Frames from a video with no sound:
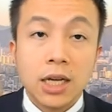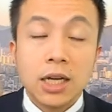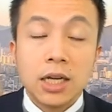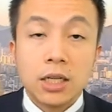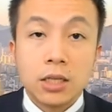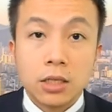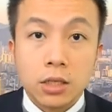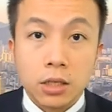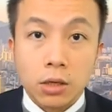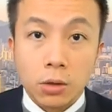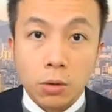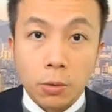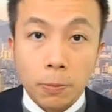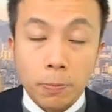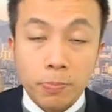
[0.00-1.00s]

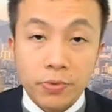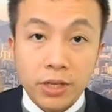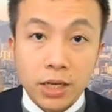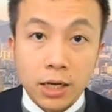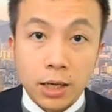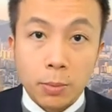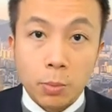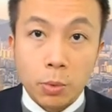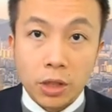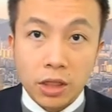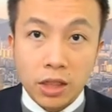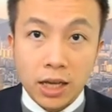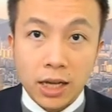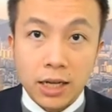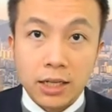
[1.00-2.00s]
So we
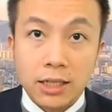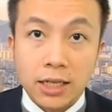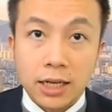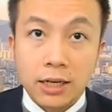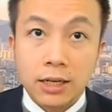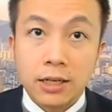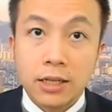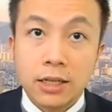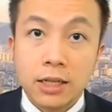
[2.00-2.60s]
think that